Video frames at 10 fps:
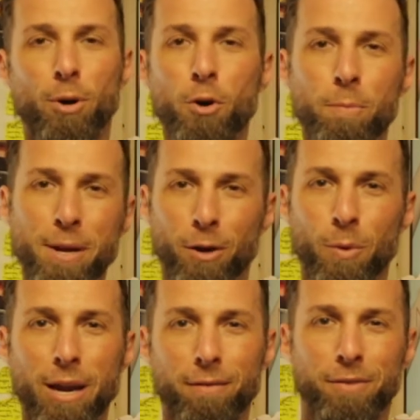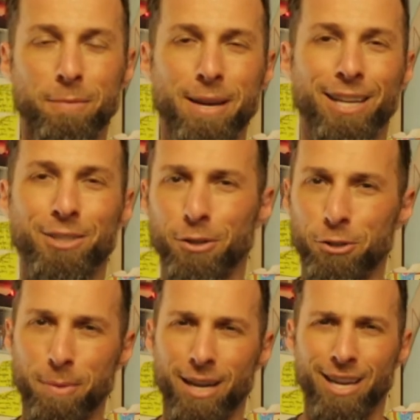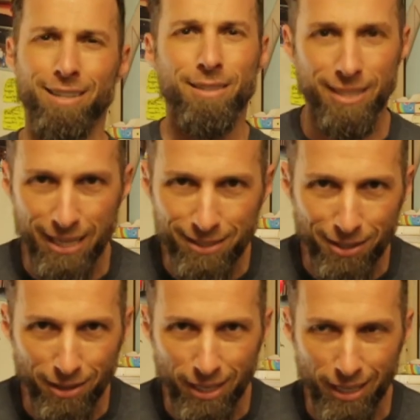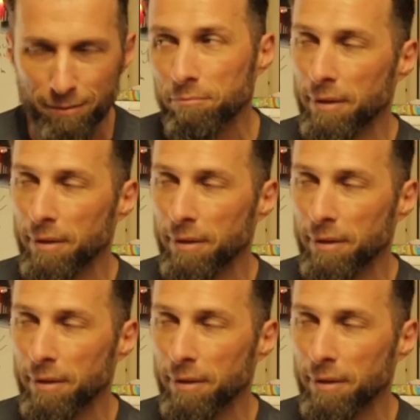poke me or wave to me on social media. Is that still a thing?